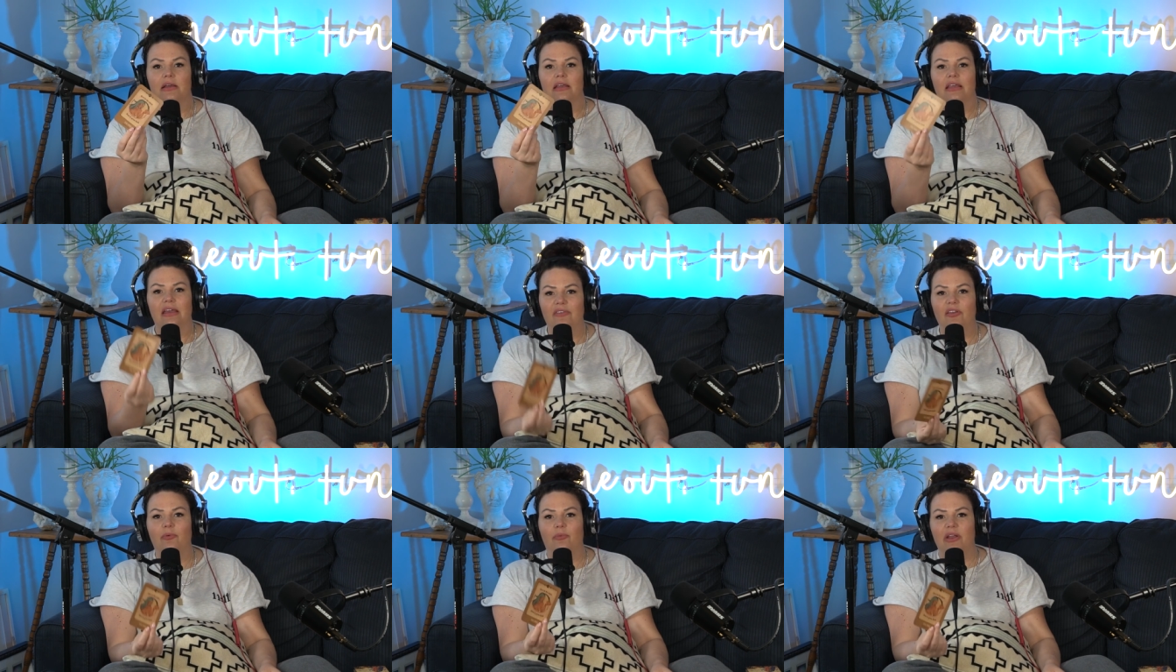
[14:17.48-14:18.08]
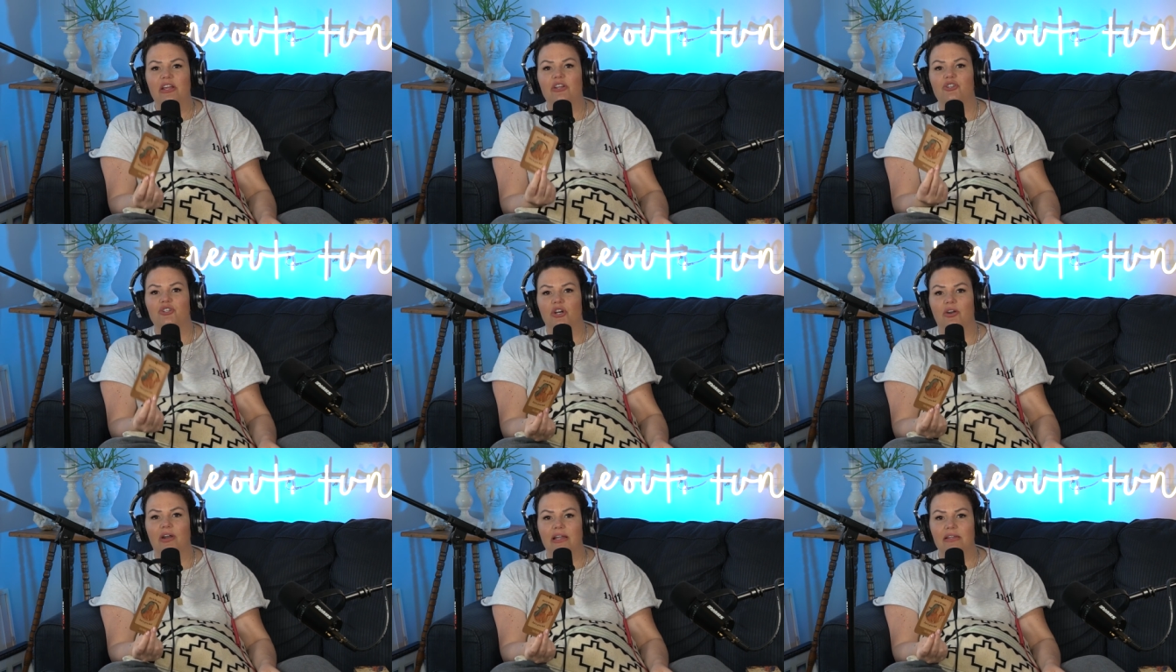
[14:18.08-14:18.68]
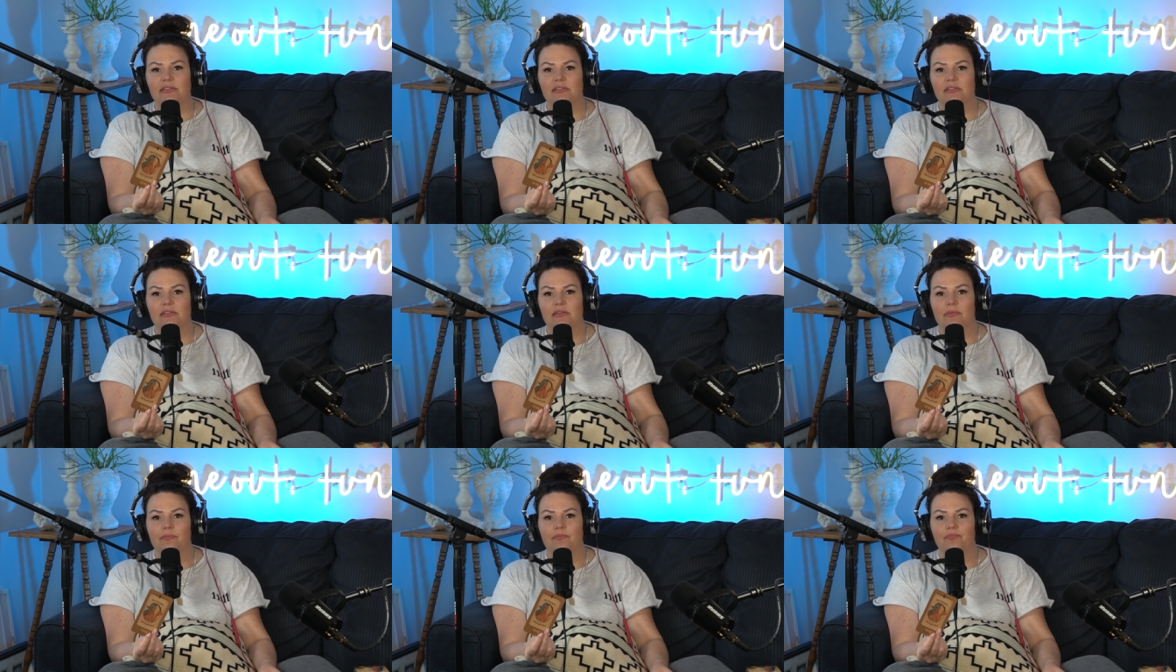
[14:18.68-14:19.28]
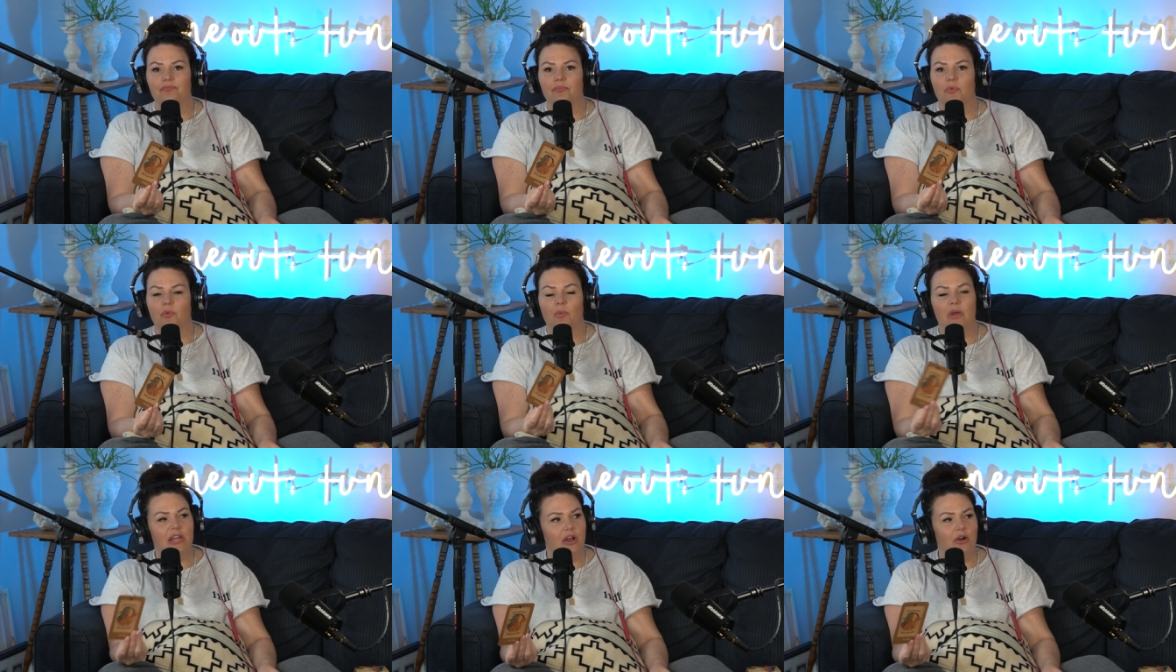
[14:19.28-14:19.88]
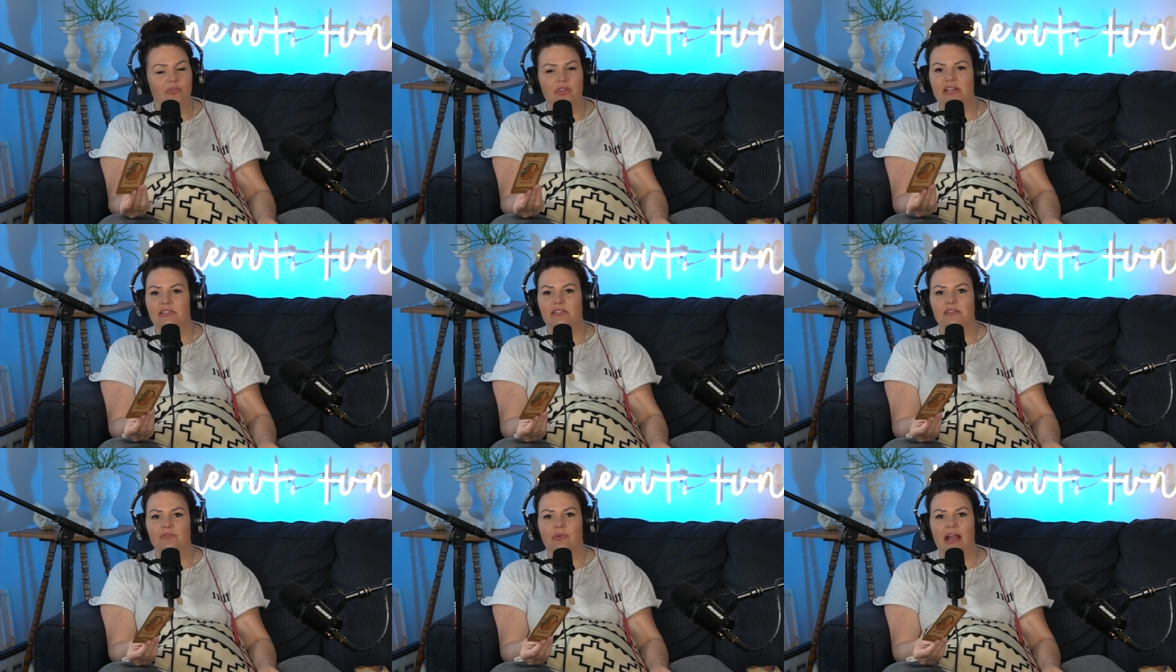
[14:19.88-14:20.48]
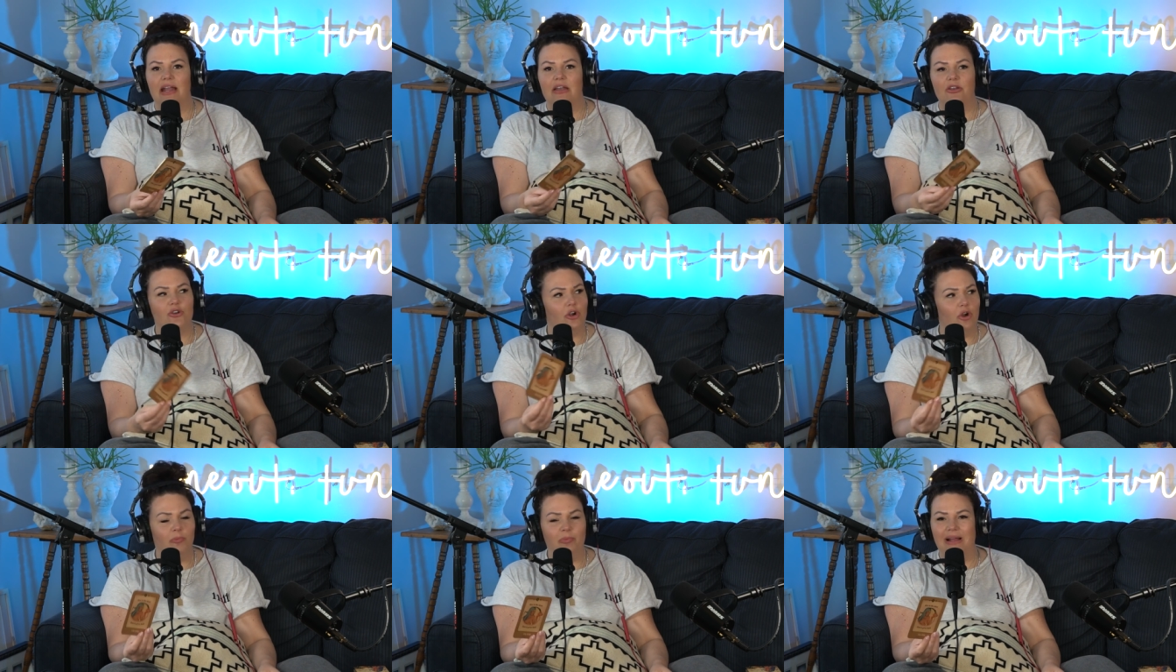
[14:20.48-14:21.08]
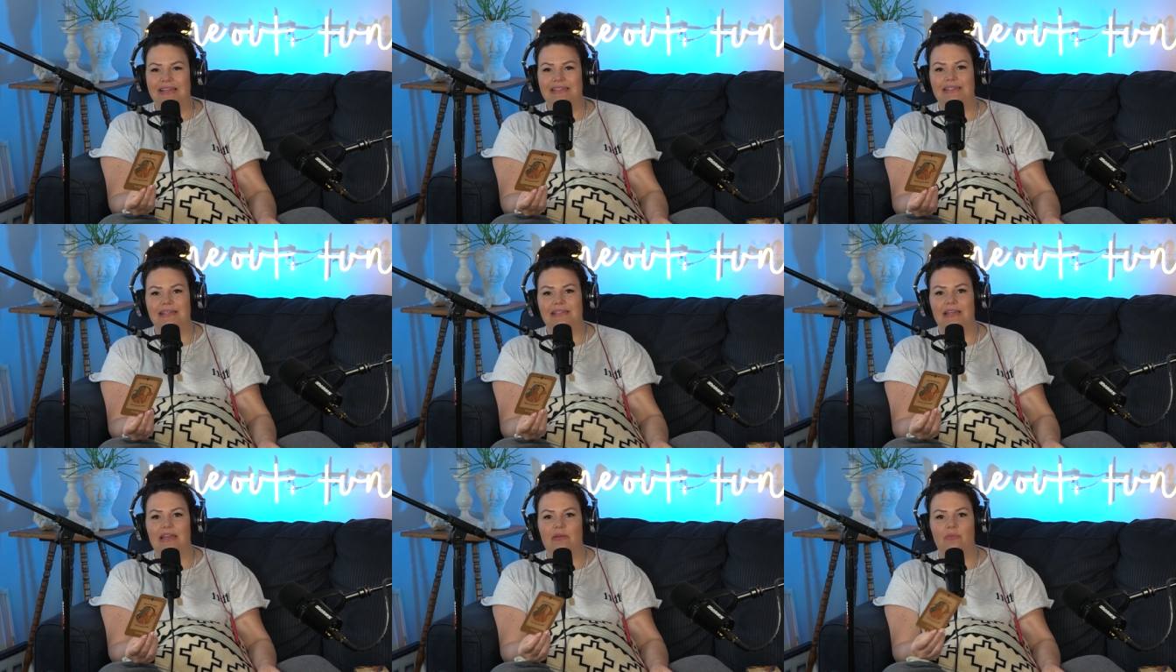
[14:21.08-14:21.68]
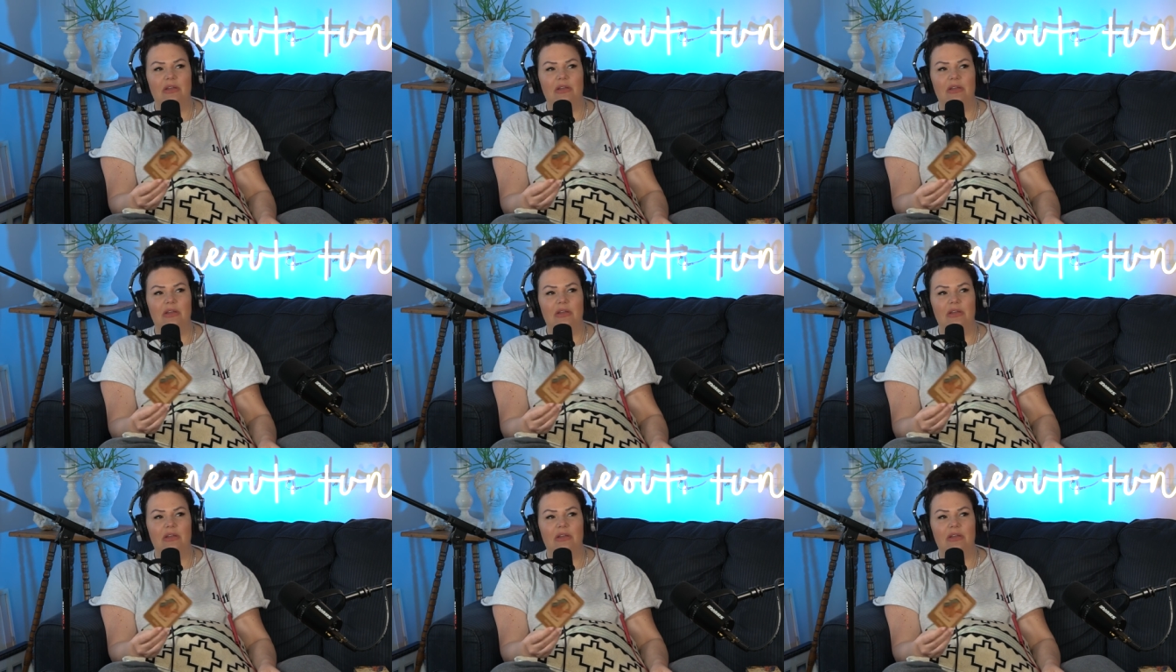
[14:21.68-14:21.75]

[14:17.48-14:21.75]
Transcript: Give it reassurance we know this, right? Neuroplasticity.